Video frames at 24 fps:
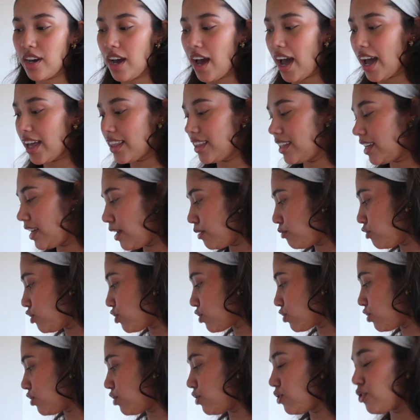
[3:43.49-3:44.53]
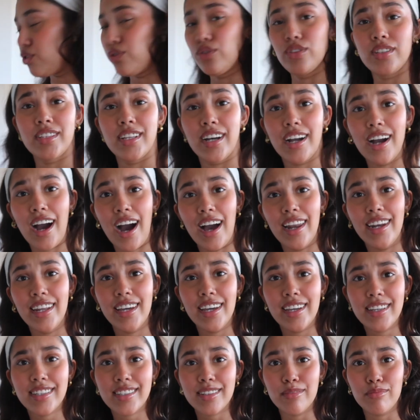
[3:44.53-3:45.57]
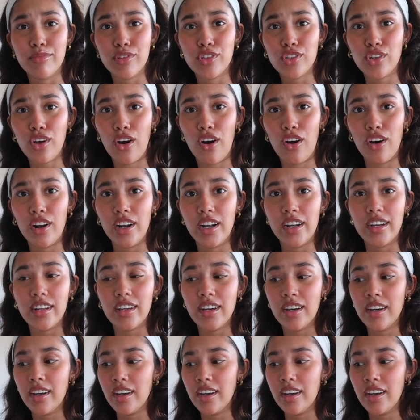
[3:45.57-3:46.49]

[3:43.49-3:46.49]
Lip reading: and then I'm just going to roast the garlic, some salt,